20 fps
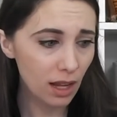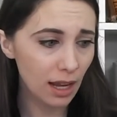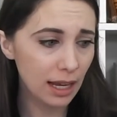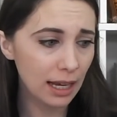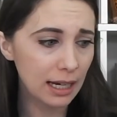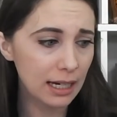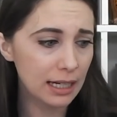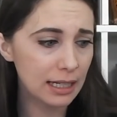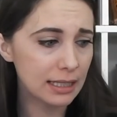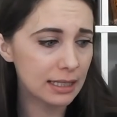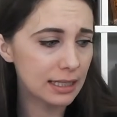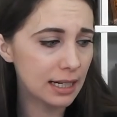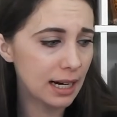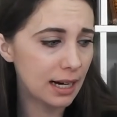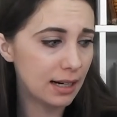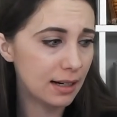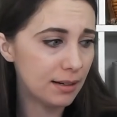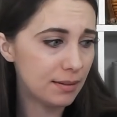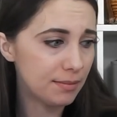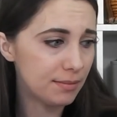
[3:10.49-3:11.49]
And
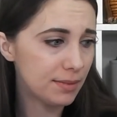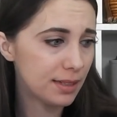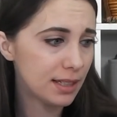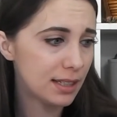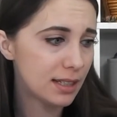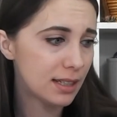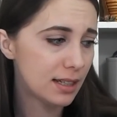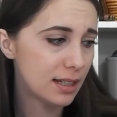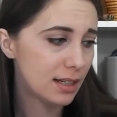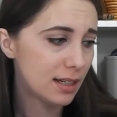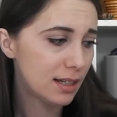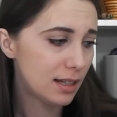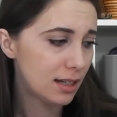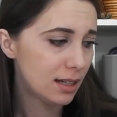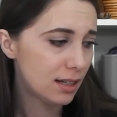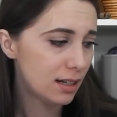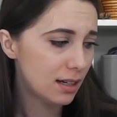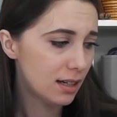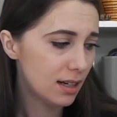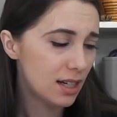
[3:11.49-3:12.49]
um,
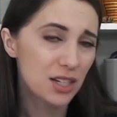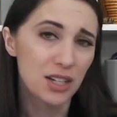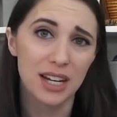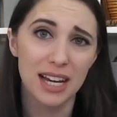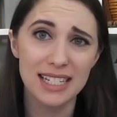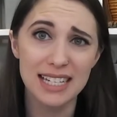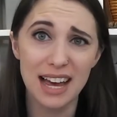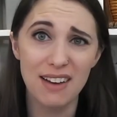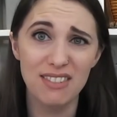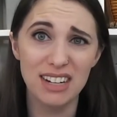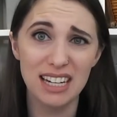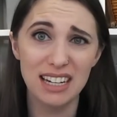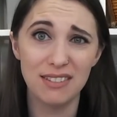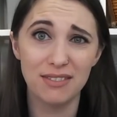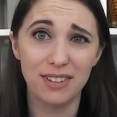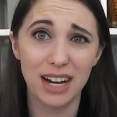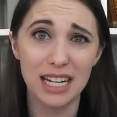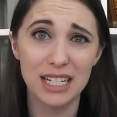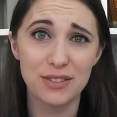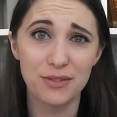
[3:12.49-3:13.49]
do you guys have any
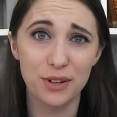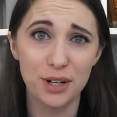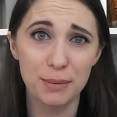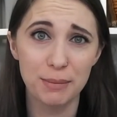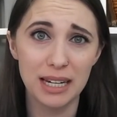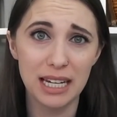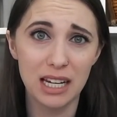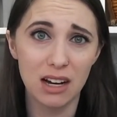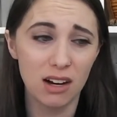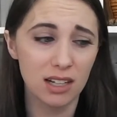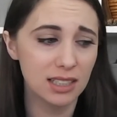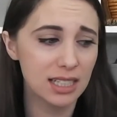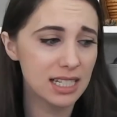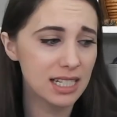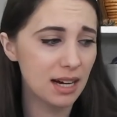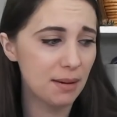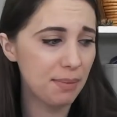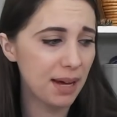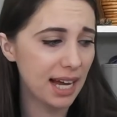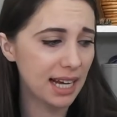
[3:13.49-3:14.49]
advice for me on this
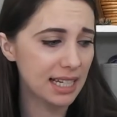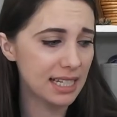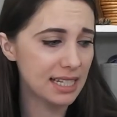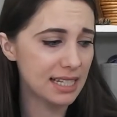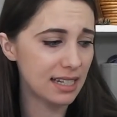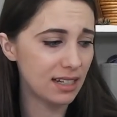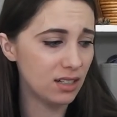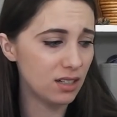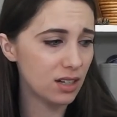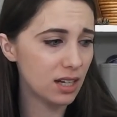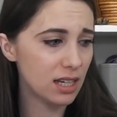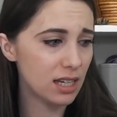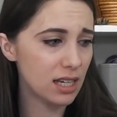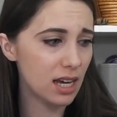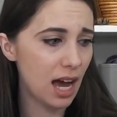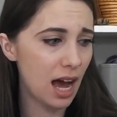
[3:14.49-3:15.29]
alpaca silk?